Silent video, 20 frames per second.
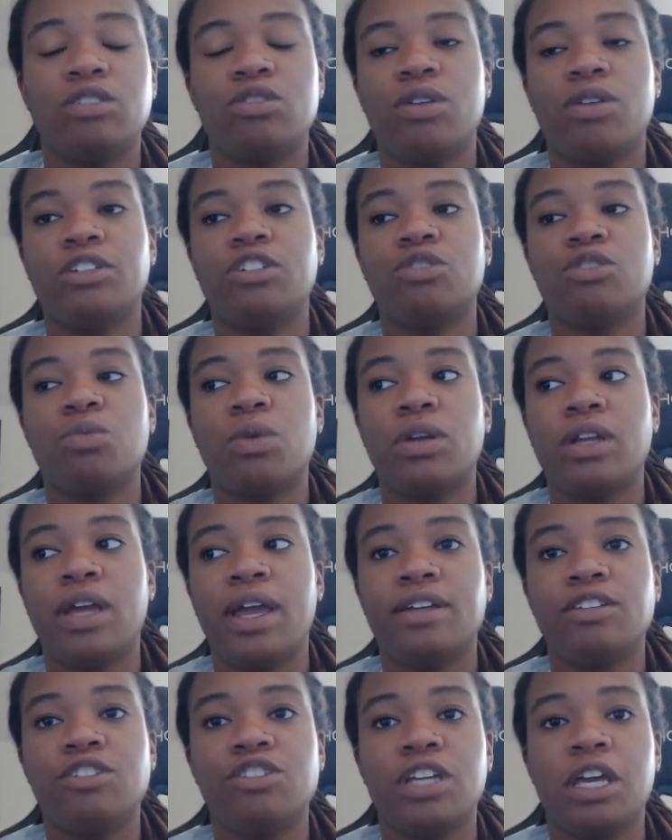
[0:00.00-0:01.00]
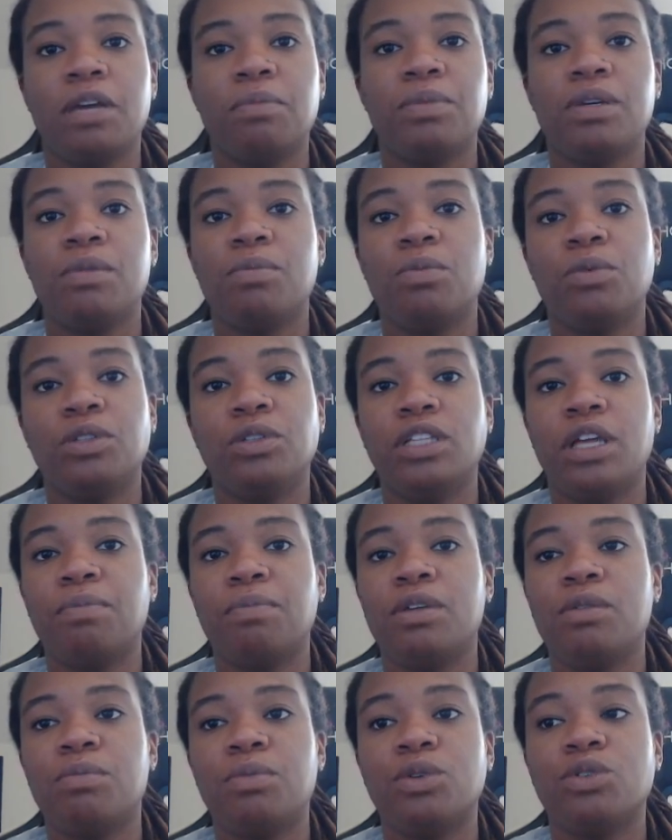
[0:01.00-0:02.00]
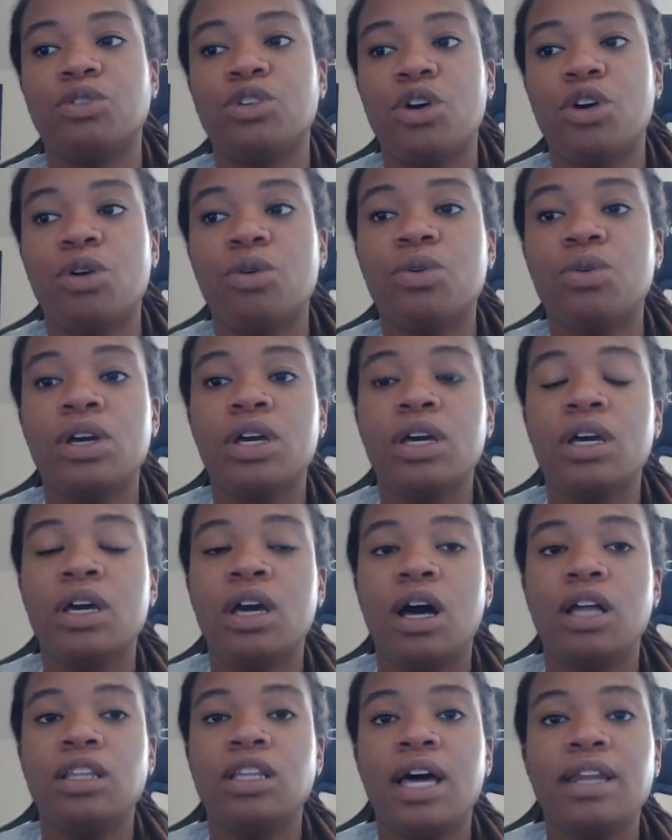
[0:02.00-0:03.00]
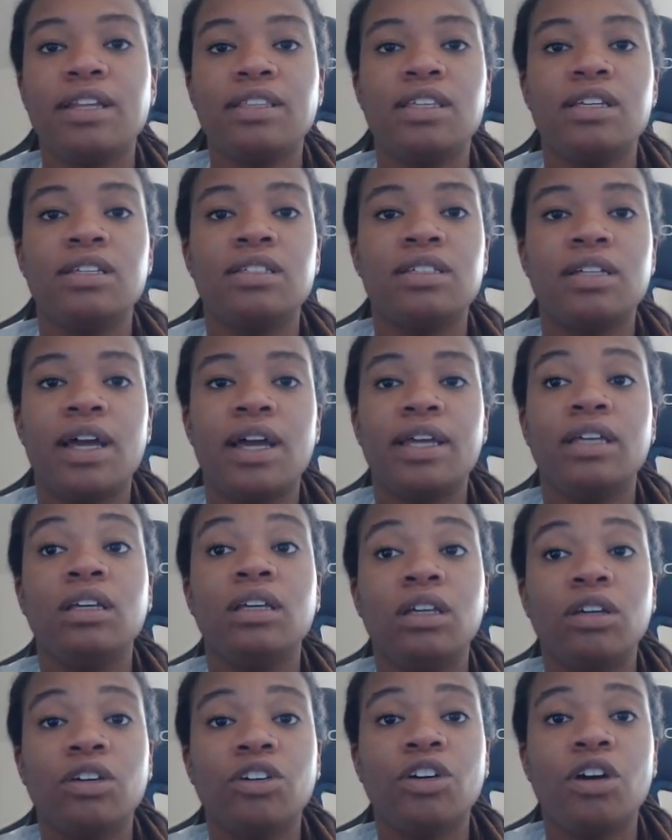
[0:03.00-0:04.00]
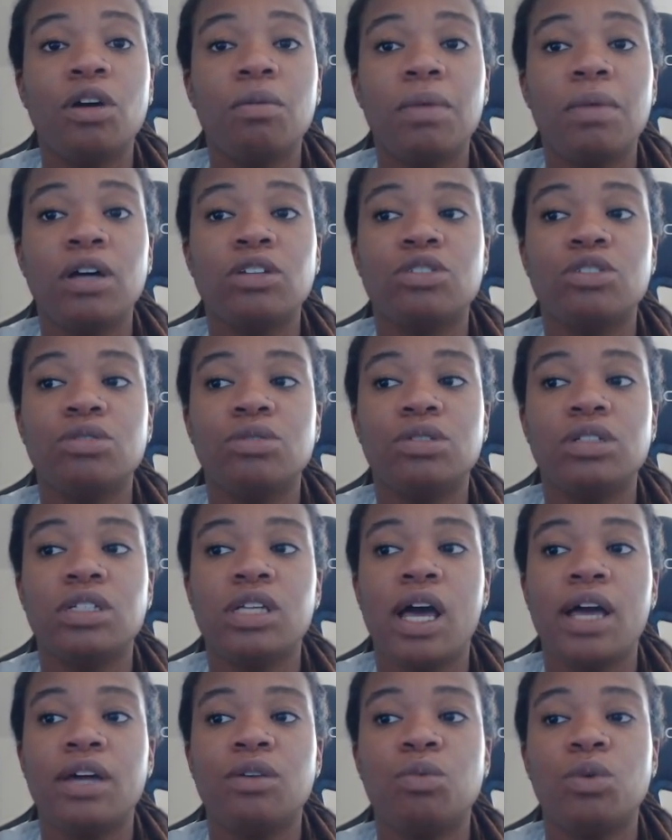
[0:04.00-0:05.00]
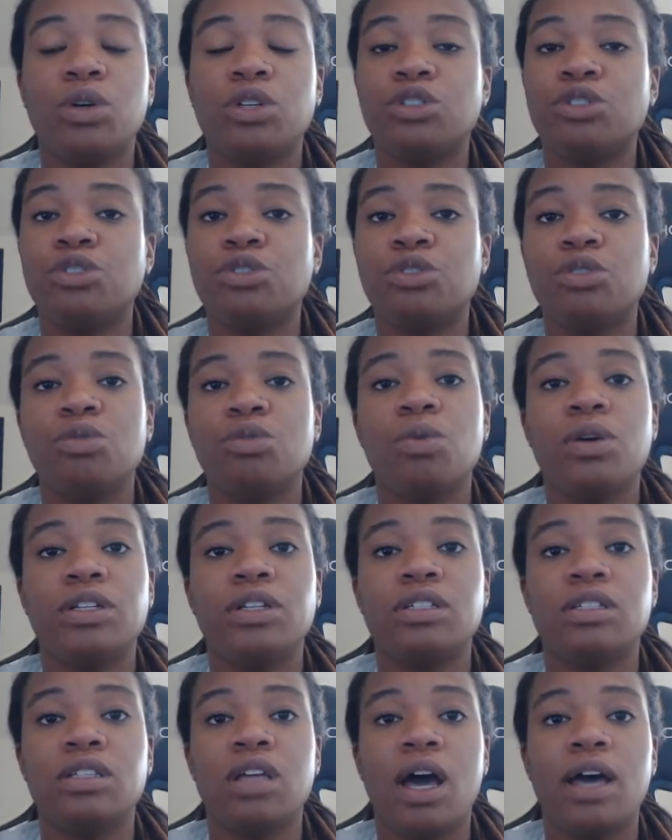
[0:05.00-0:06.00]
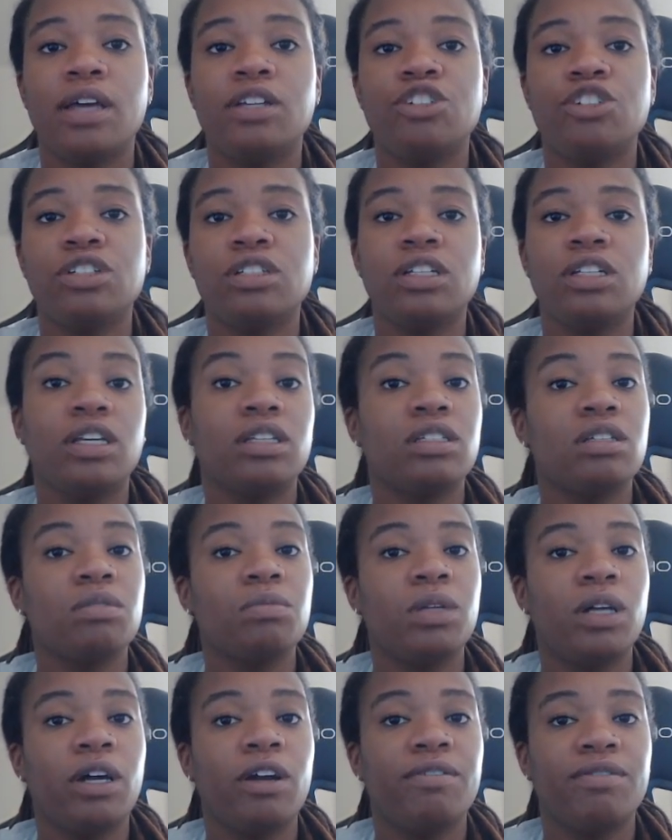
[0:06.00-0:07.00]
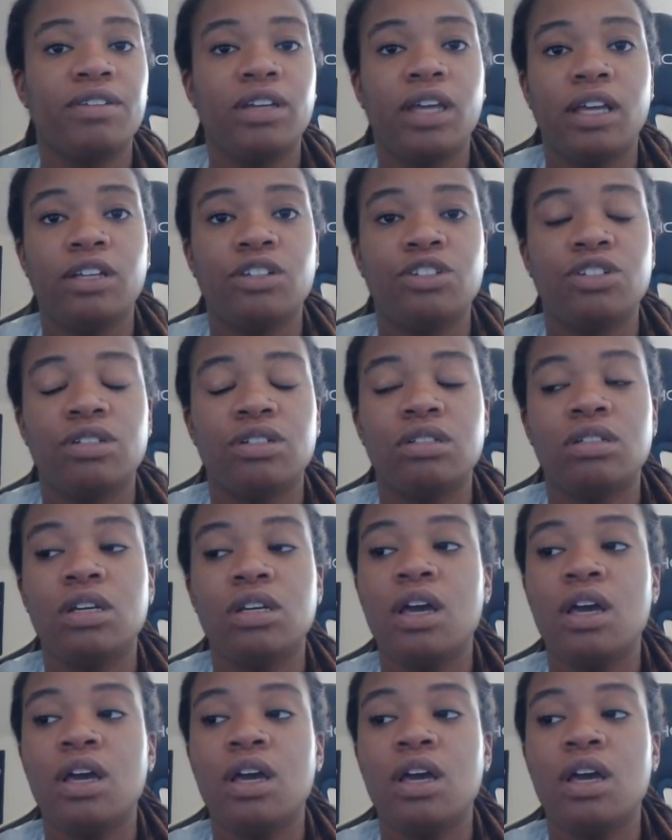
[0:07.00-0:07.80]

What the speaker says: So I just want to educate people and let people know a lot of things that I hear about suicide, what is true, what is not, just to get some clarification.